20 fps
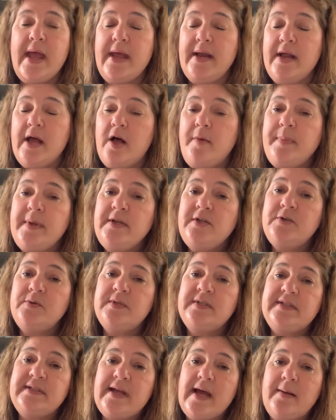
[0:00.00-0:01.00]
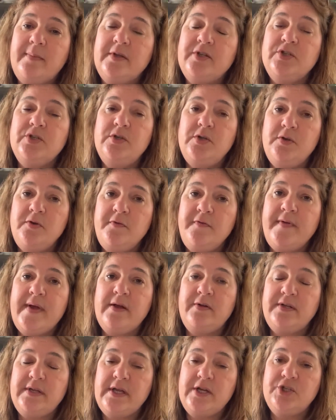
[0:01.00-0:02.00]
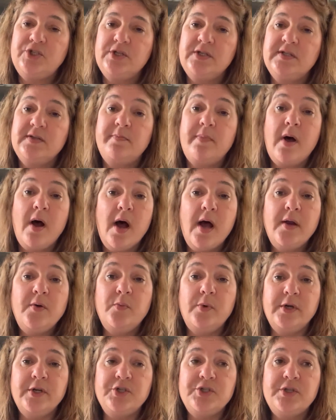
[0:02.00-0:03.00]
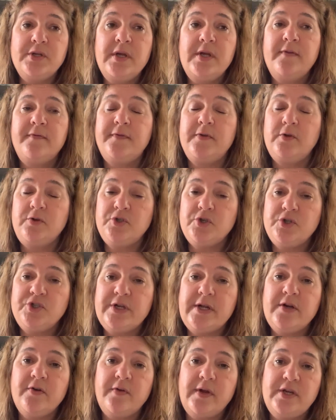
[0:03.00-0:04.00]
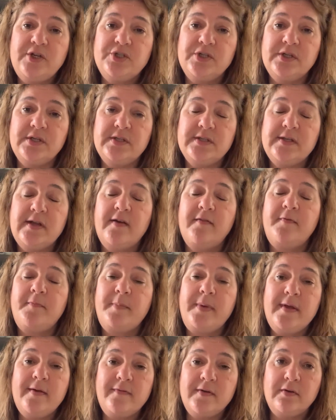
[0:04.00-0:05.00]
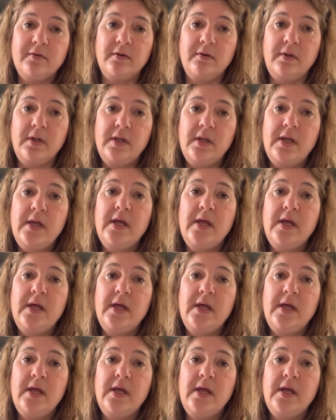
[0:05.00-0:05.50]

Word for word: and helping to establish new foundations upon which future generations of pivotal